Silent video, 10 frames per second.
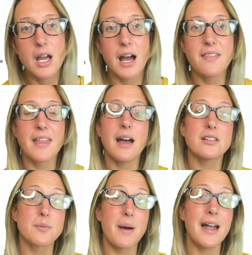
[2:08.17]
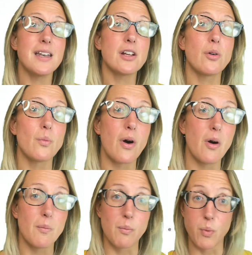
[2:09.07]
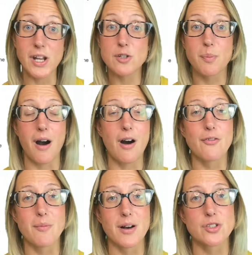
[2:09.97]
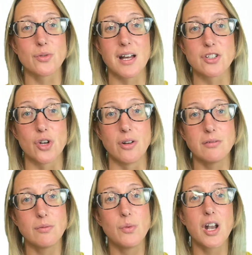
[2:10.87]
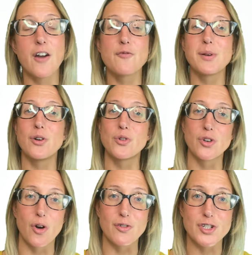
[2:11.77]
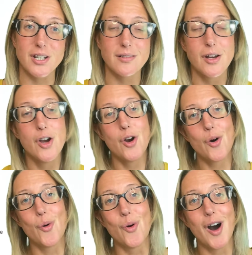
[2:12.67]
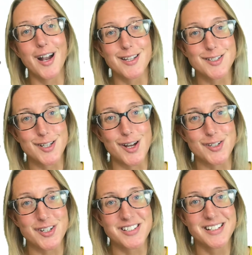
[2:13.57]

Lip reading: And that, depending on which part of the muscle that's on, will either be called an origin or an insertion.